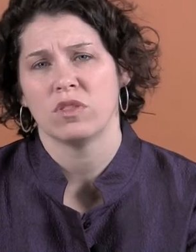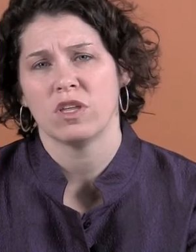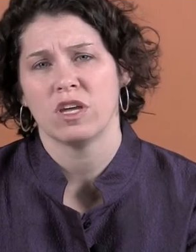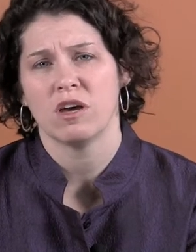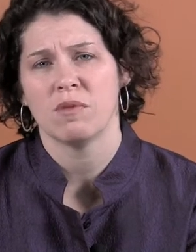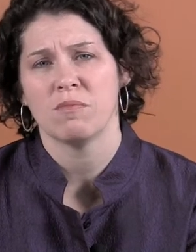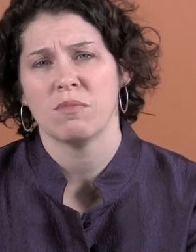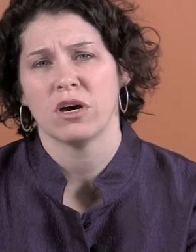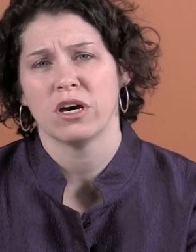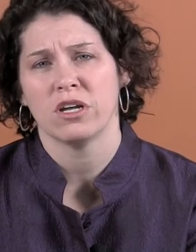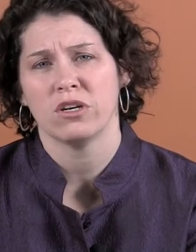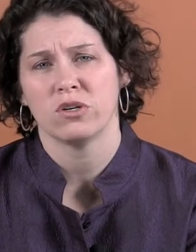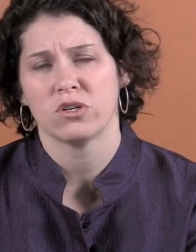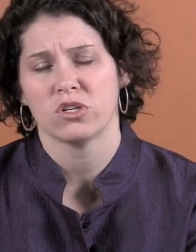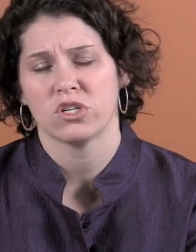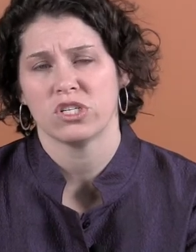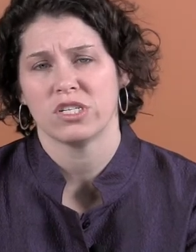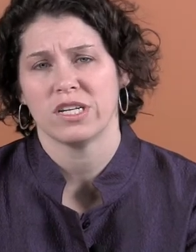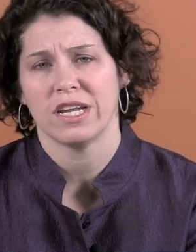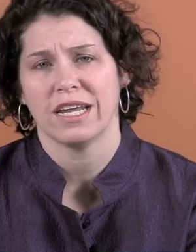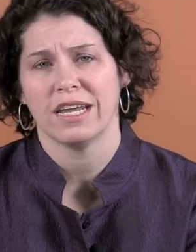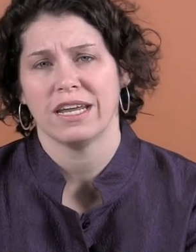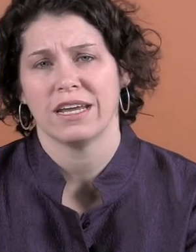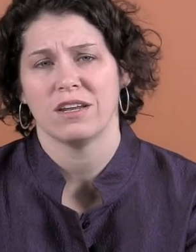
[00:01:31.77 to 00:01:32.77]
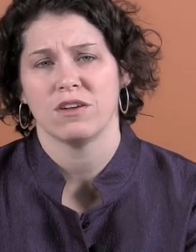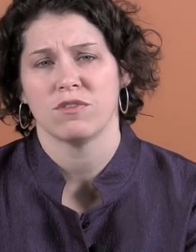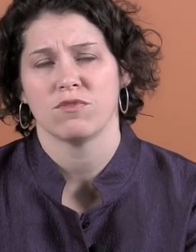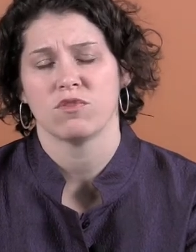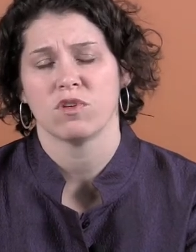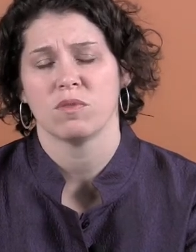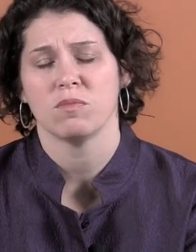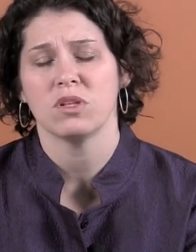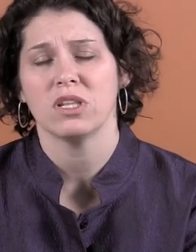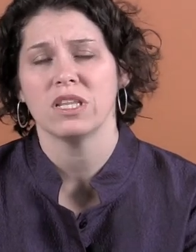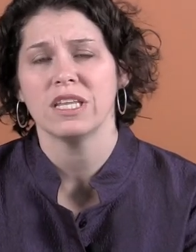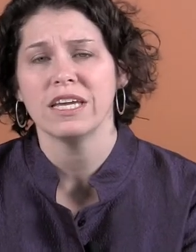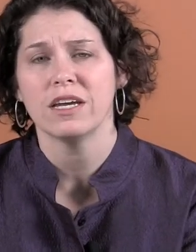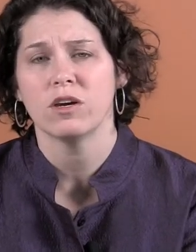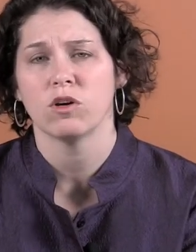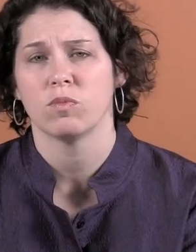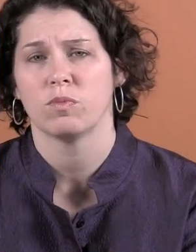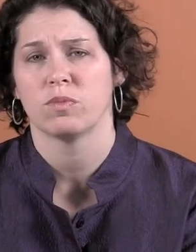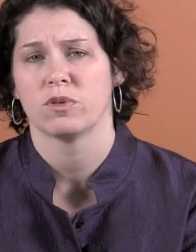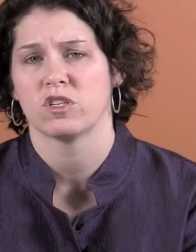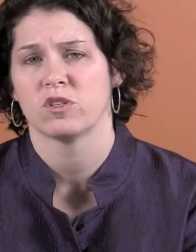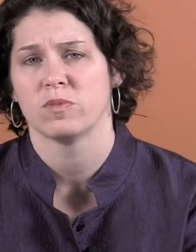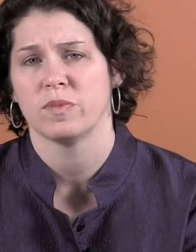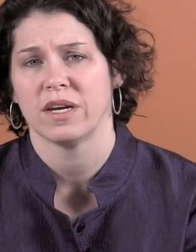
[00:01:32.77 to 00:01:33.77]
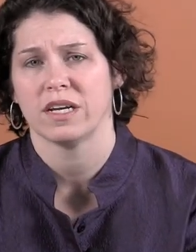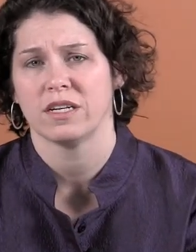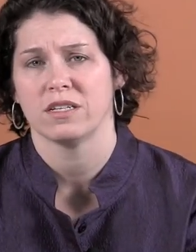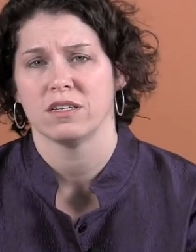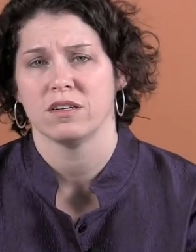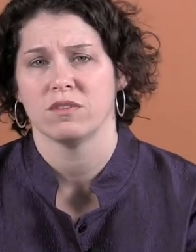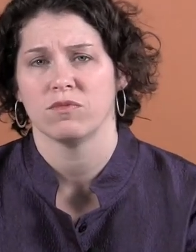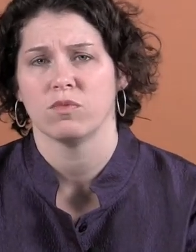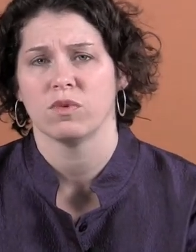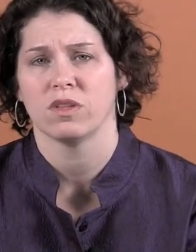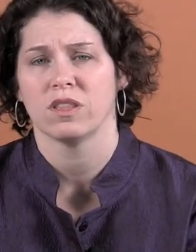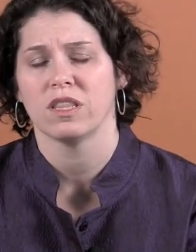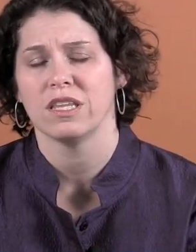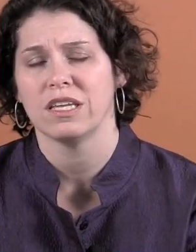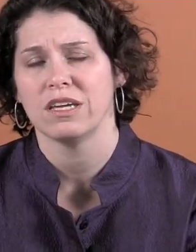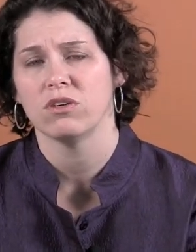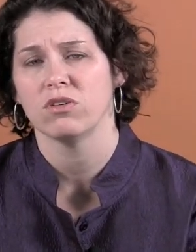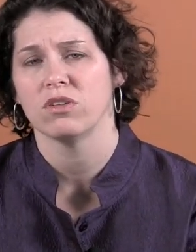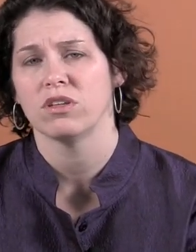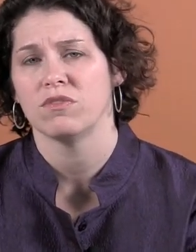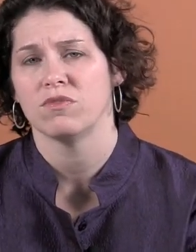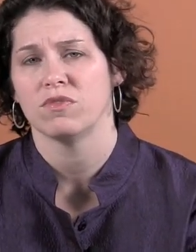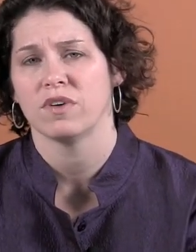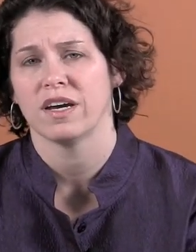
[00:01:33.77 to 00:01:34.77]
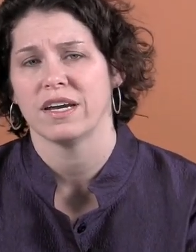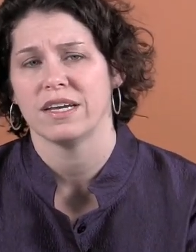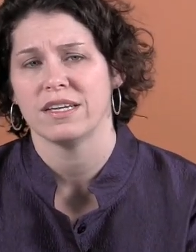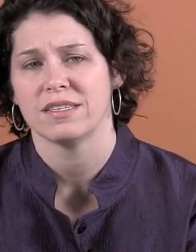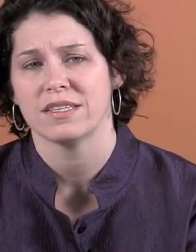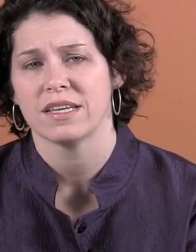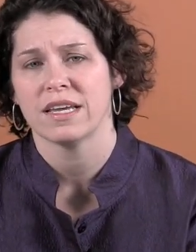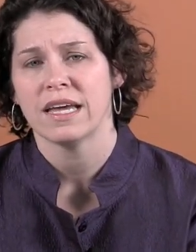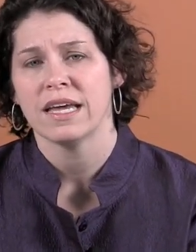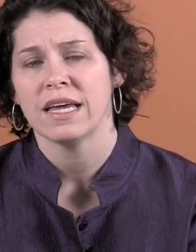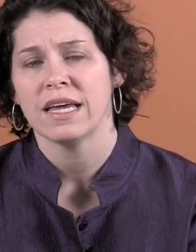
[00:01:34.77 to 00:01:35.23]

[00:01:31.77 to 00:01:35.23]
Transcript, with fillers: them understand from a legal perspective, with legal advice,